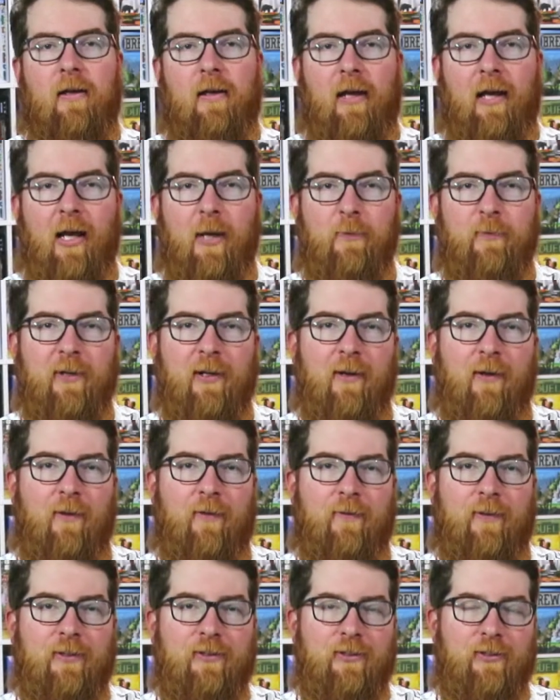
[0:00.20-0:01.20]
Hey, I'm
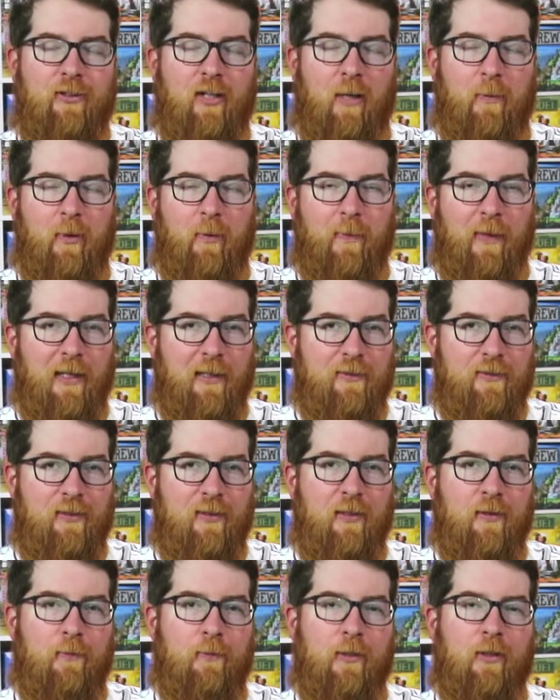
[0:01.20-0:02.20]
Will. This is Cardboard
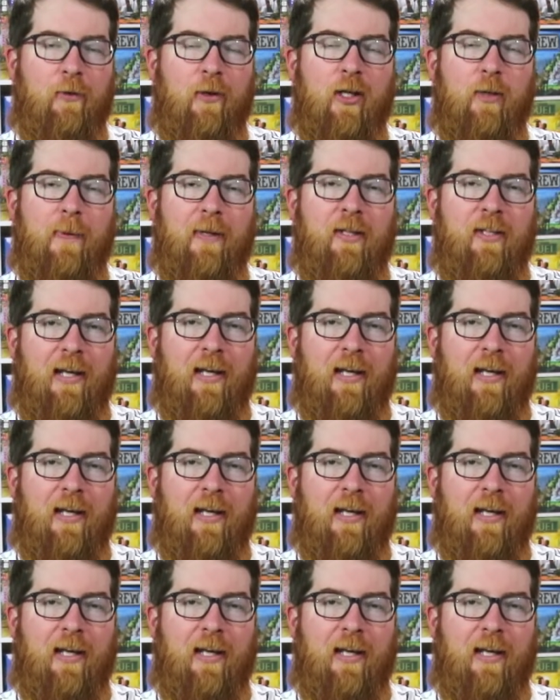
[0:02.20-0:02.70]
Minute. We're going to be